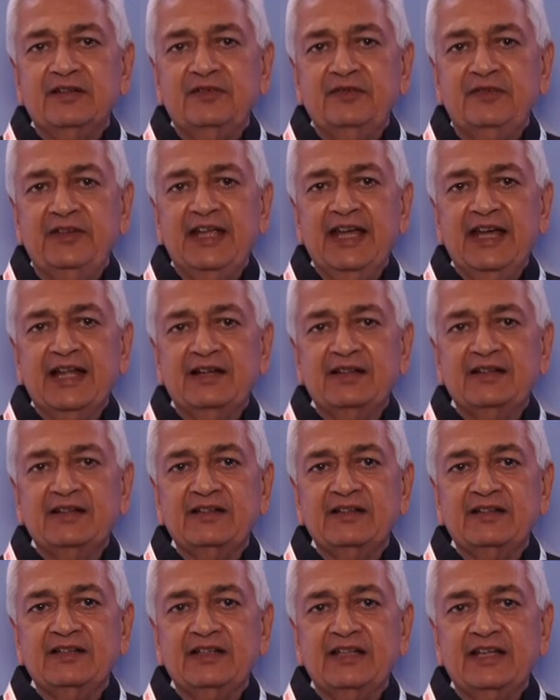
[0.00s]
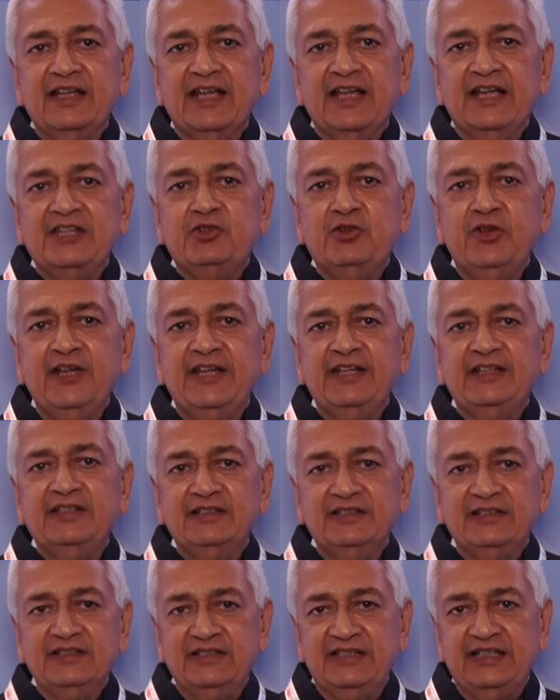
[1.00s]
we are enjoying
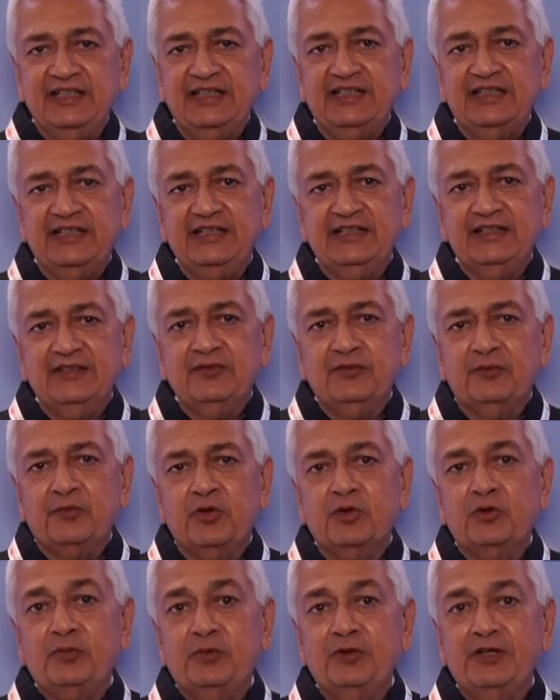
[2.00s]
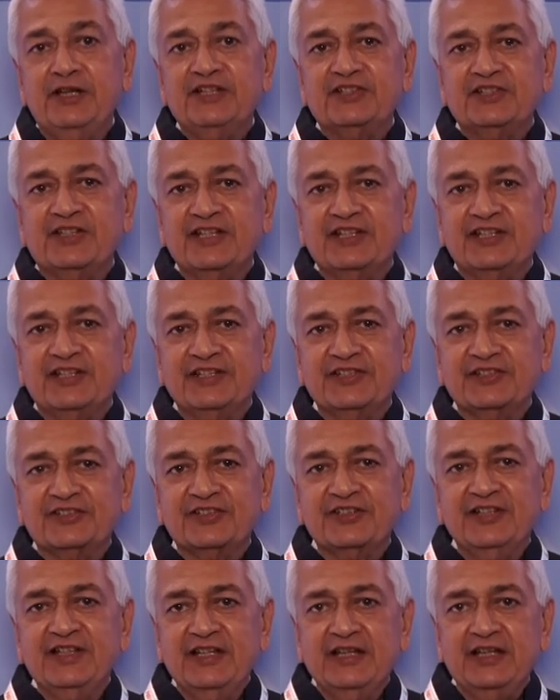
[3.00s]
the fruitful discussions.